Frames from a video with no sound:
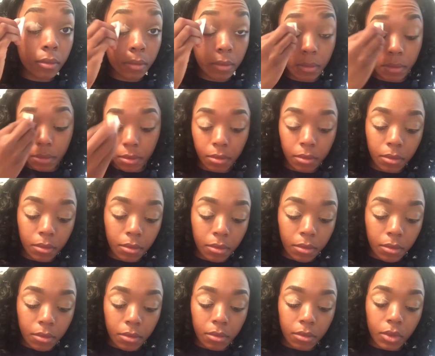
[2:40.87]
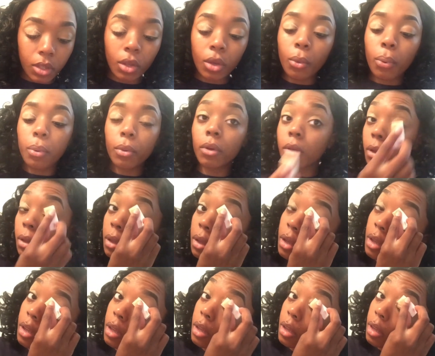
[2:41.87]
in place with the
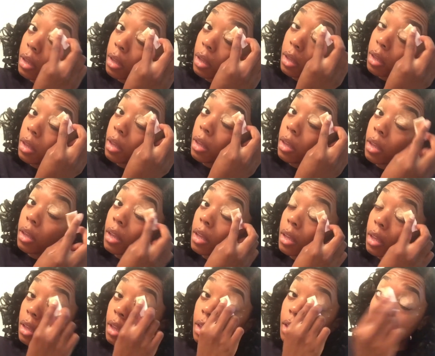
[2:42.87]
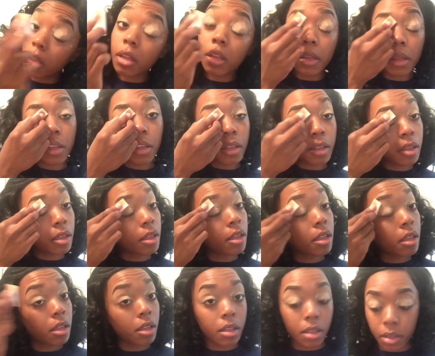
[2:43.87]
CoverGirl Professional Loose
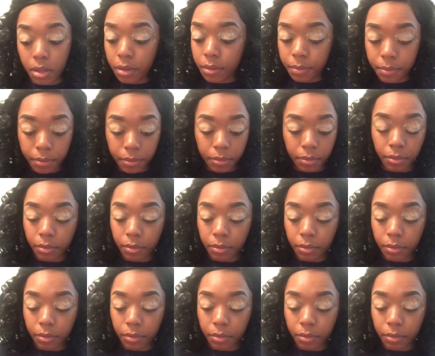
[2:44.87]
Powder in the color